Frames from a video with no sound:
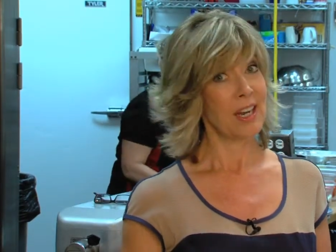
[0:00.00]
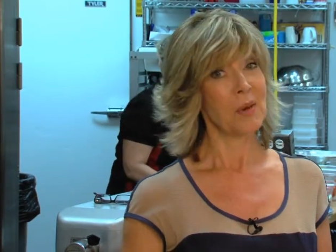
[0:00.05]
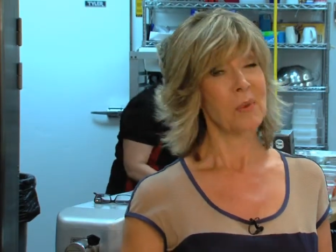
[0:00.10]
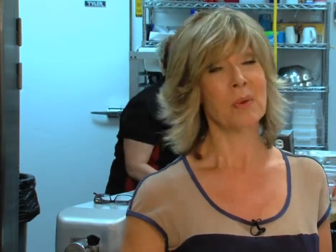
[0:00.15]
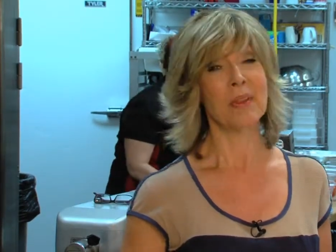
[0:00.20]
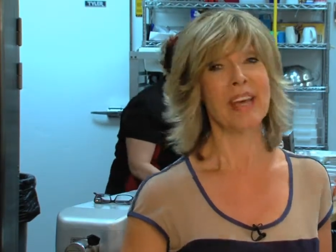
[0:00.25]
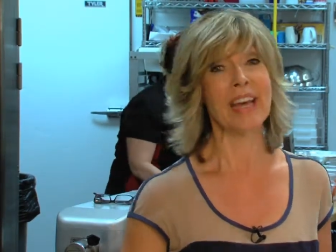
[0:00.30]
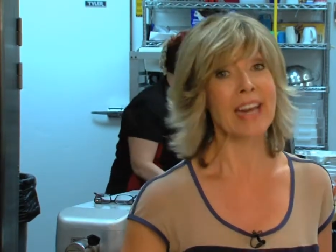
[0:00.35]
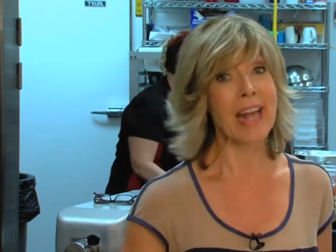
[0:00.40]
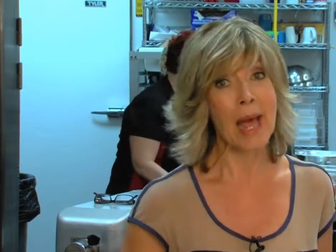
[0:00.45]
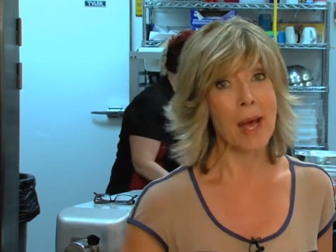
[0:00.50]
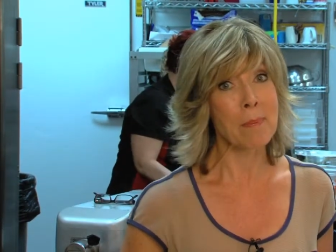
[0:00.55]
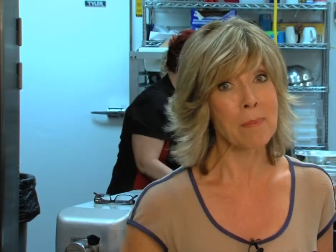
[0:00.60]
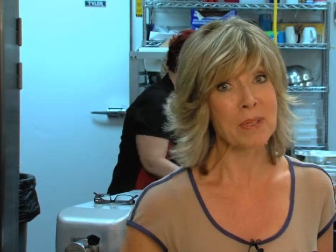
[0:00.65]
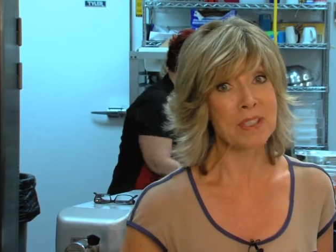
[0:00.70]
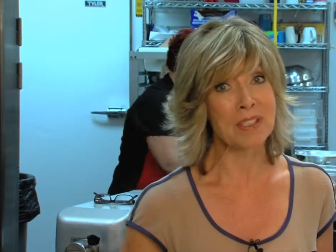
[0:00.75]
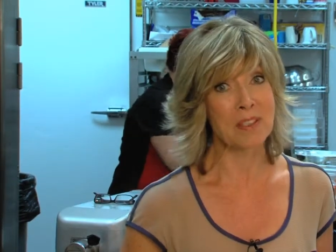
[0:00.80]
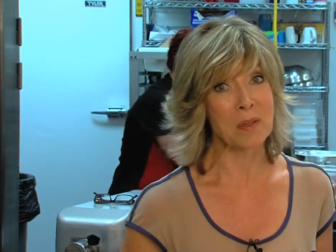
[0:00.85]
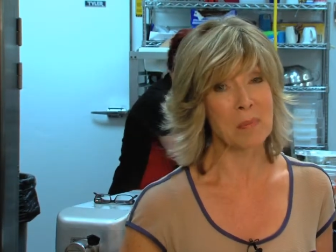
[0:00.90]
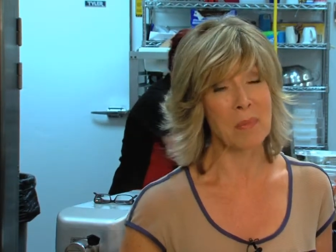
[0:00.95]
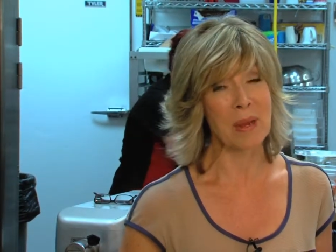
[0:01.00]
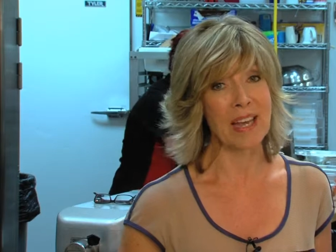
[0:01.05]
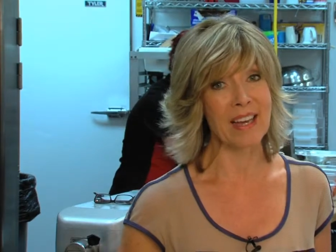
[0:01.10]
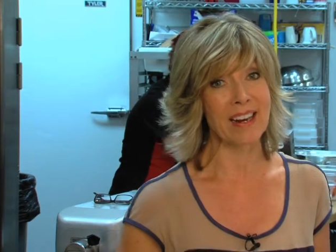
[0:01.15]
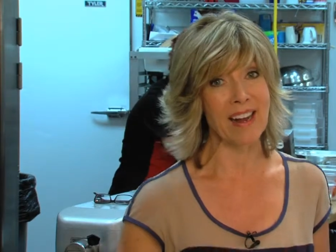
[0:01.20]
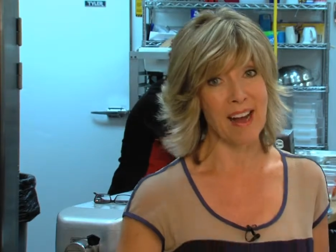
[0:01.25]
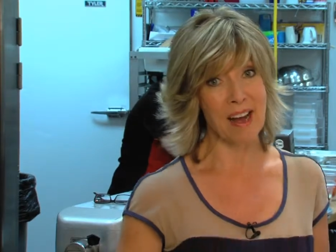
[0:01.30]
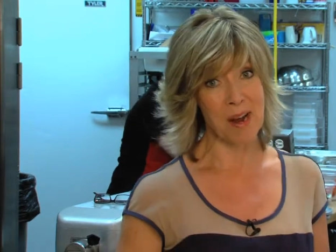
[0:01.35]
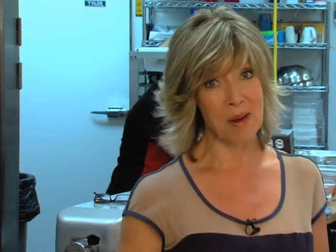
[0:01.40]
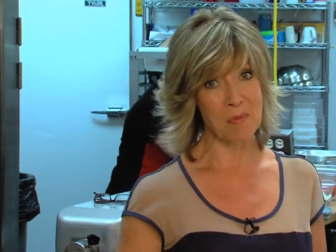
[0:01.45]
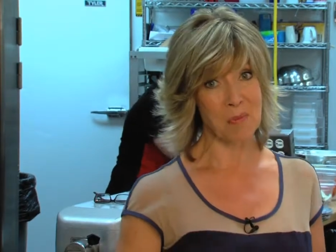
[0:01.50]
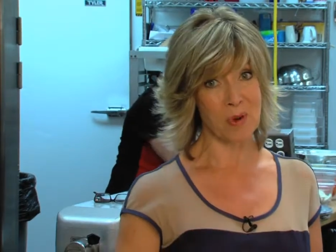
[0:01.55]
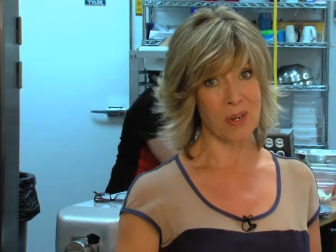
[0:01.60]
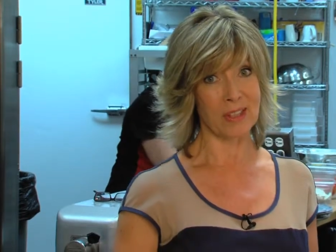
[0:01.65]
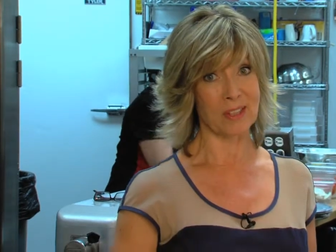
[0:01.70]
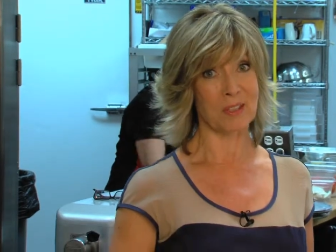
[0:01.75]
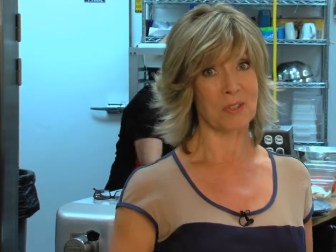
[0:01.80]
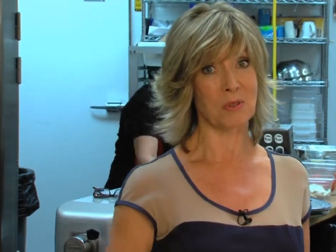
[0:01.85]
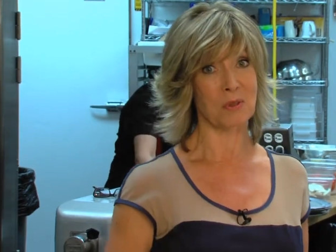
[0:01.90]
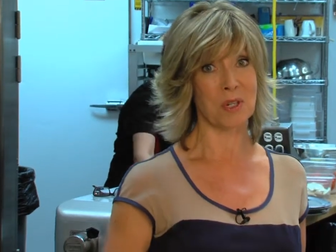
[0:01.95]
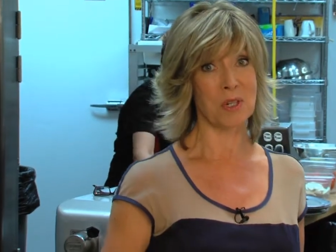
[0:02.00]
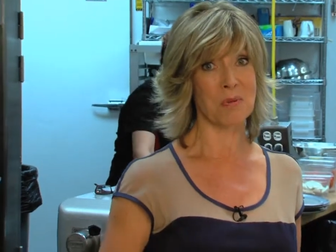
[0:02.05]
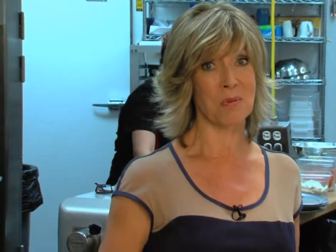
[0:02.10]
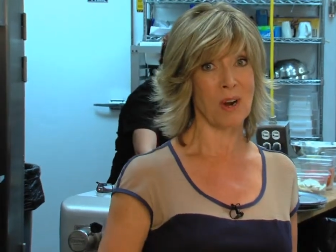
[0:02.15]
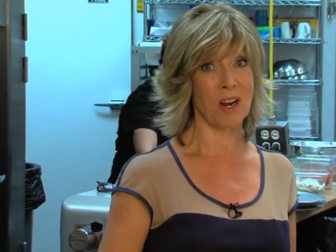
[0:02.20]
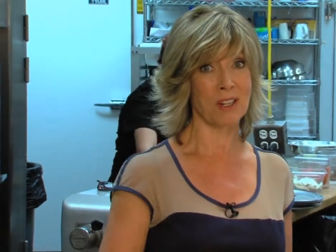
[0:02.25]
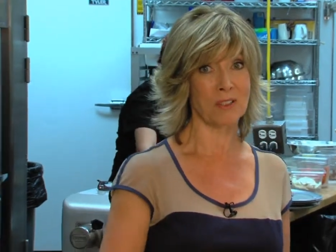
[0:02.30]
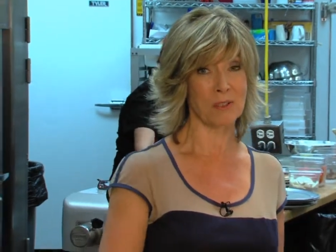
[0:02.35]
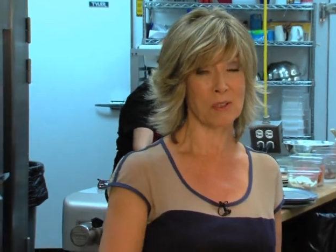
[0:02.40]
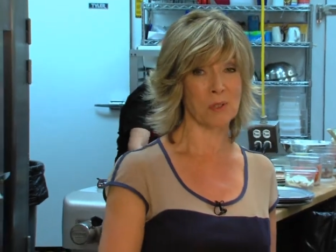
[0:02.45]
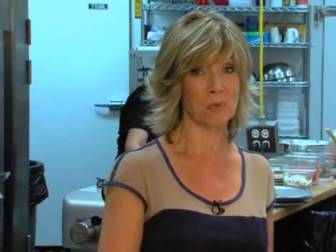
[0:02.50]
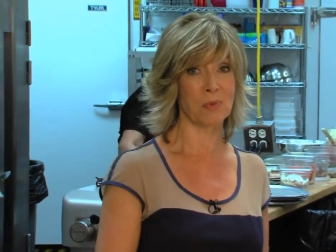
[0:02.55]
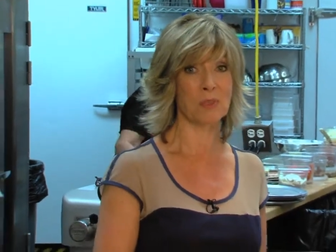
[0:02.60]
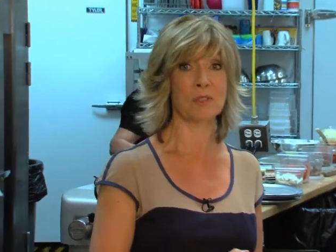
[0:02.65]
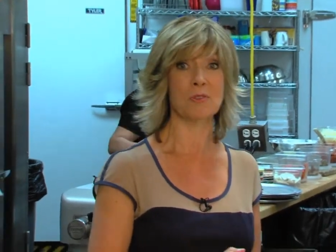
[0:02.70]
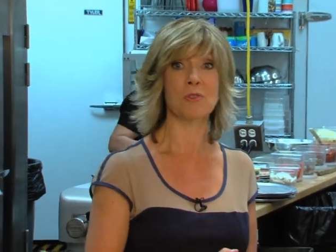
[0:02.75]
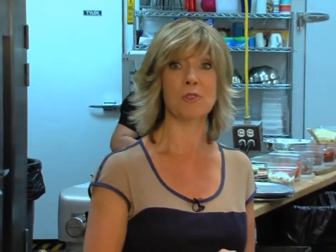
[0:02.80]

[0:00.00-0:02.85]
Well, that happened to the man I'm with, Drew Rogers, with